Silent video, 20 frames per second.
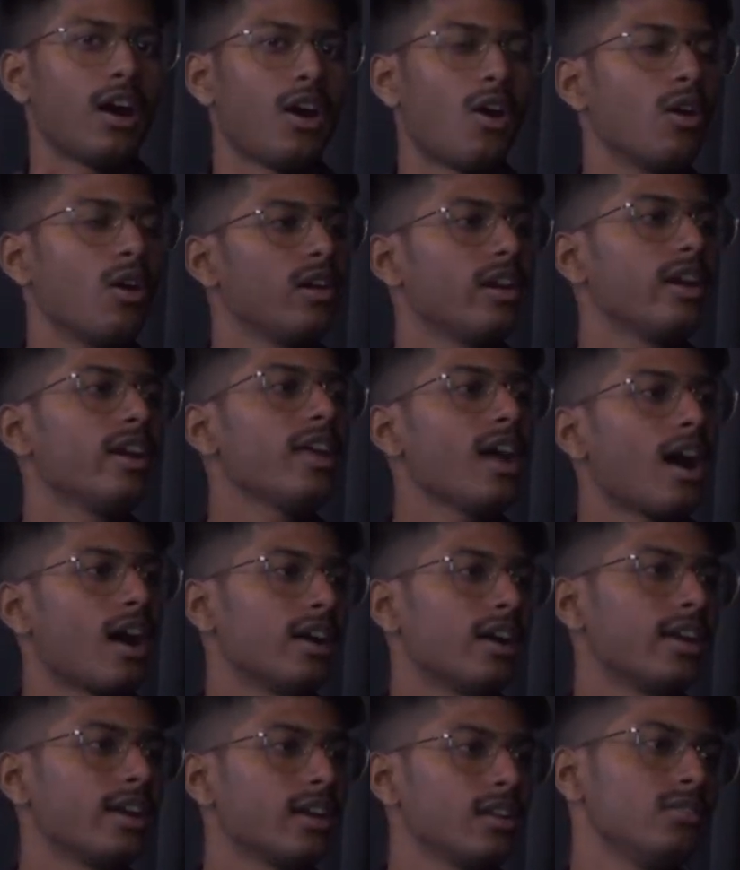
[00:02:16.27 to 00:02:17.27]
already
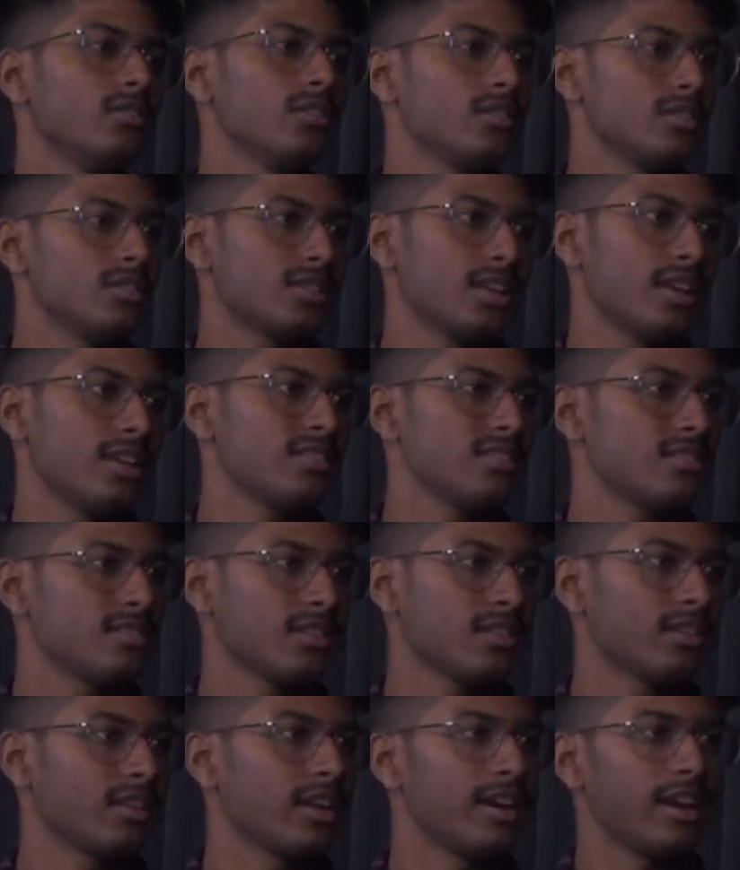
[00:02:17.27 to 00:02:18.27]
Article 1 says
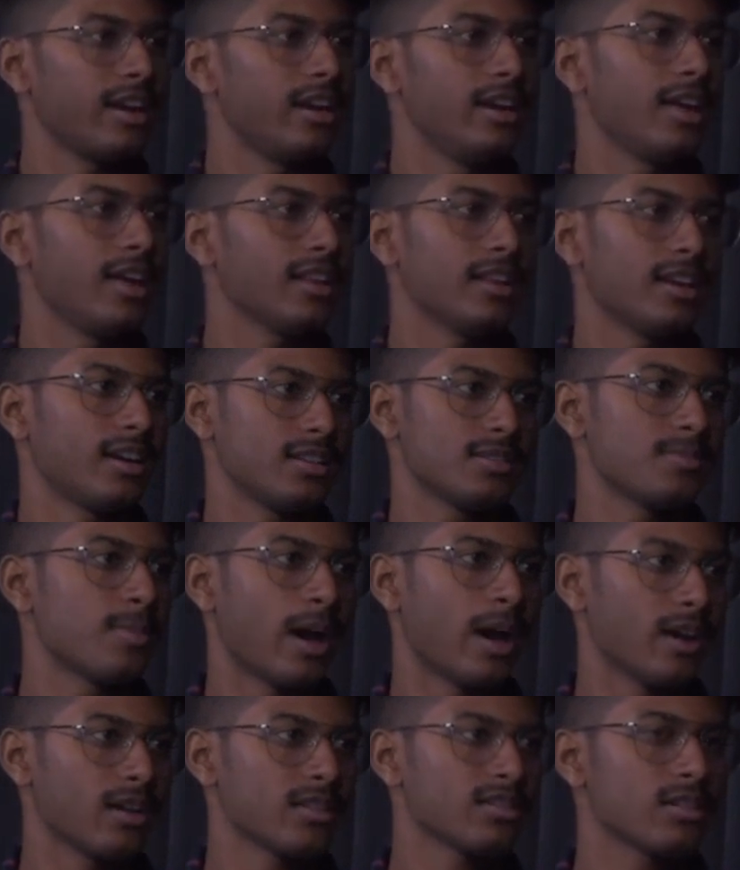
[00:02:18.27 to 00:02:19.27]
that India, that is
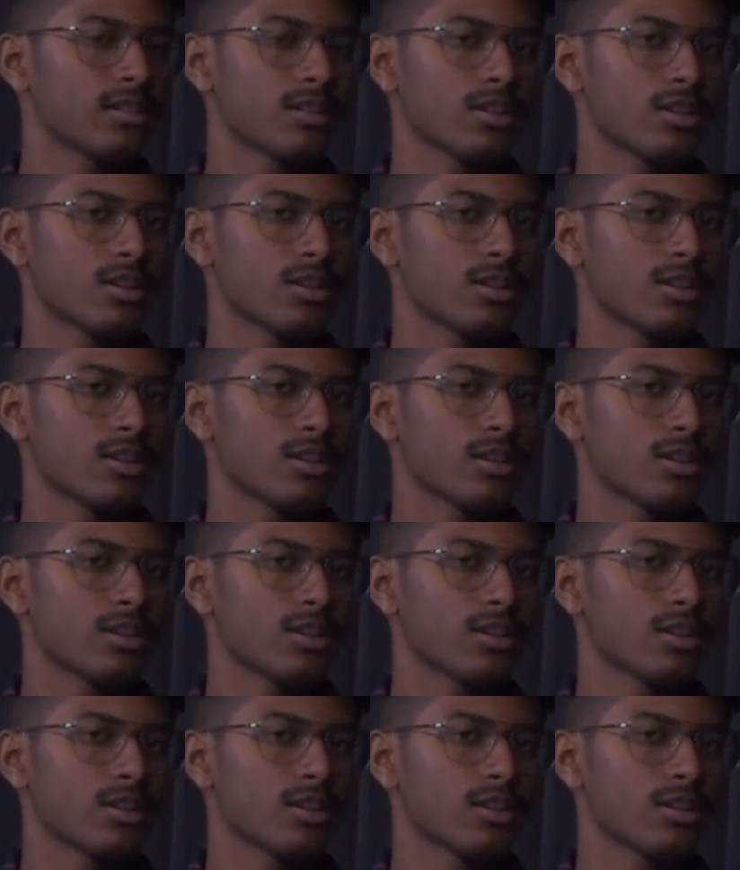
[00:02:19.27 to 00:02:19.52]
Bharat.